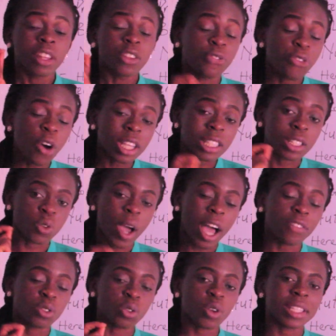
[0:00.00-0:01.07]
The first you
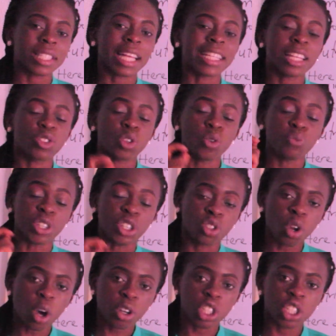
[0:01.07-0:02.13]
have to know is that there's a
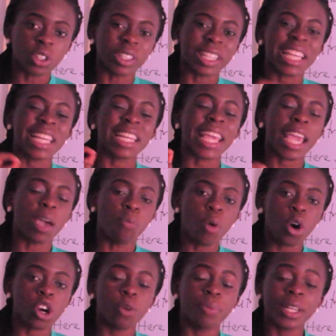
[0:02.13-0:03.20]
reduction in
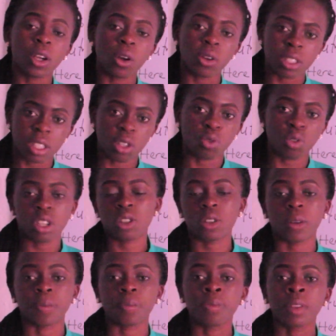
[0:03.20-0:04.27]
hemoglobin
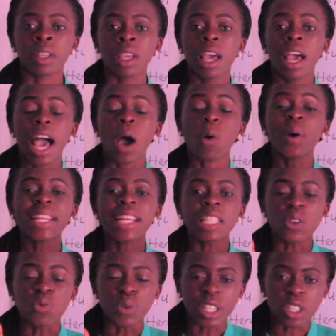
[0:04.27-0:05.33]
concentration. And when
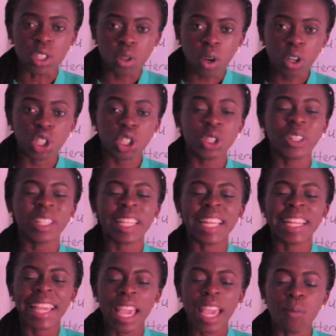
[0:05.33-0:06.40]
there's a reduction
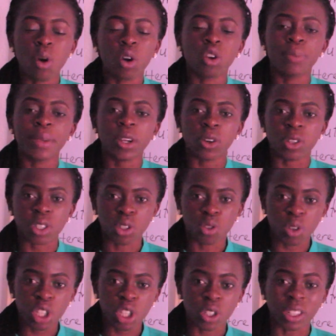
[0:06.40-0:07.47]
in hemoglobin
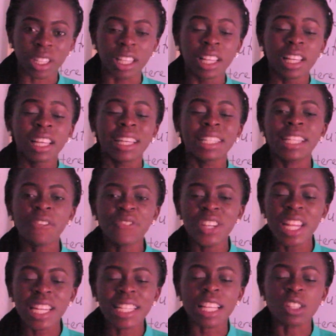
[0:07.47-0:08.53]
concentration,
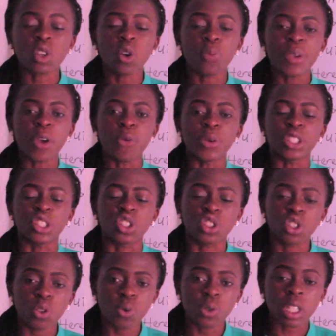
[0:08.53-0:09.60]
definitely there's going to be a
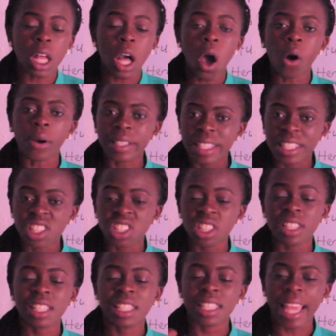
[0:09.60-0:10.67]
reduced
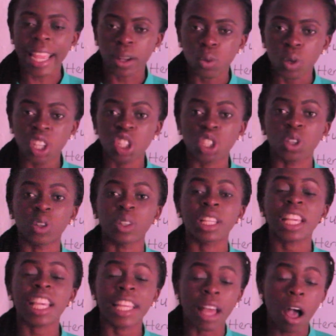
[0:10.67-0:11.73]
oxygen circulation
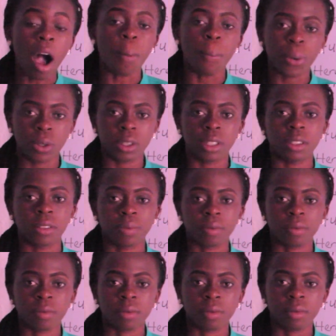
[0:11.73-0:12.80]
in our body.
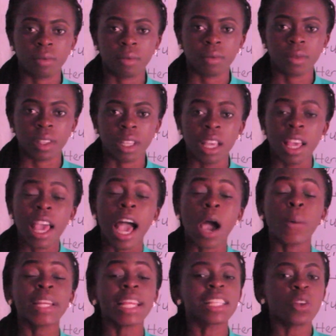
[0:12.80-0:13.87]
And
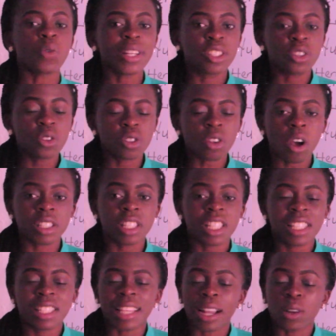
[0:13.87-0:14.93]
when there's a reduced
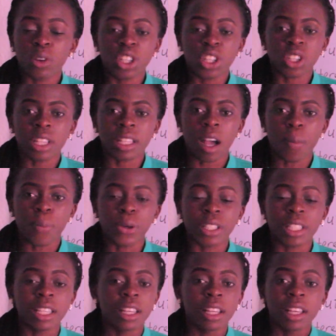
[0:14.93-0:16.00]
oxygen circulation in our
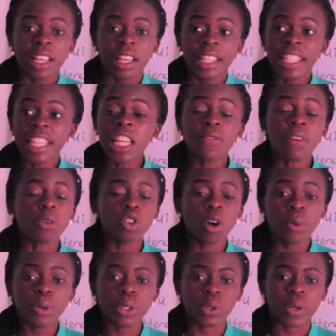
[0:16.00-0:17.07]
body, the individual
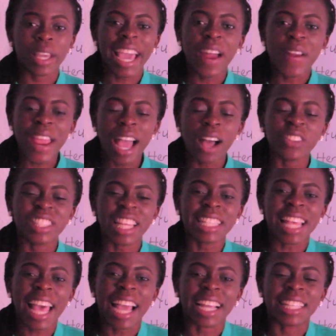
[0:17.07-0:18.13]
will not be able to carry out
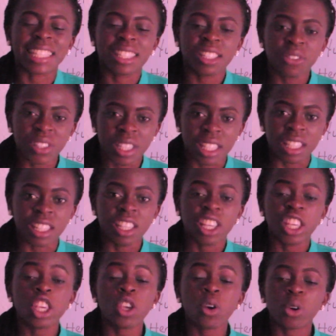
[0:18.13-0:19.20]
that activity
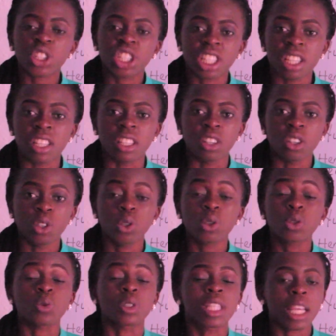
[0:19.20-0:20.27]
he or she
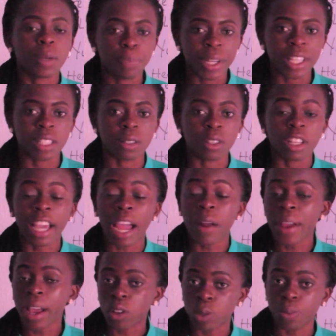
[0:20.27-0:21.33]
used to take place,
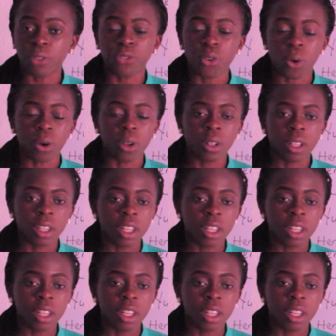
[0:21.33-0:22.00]
carry out before.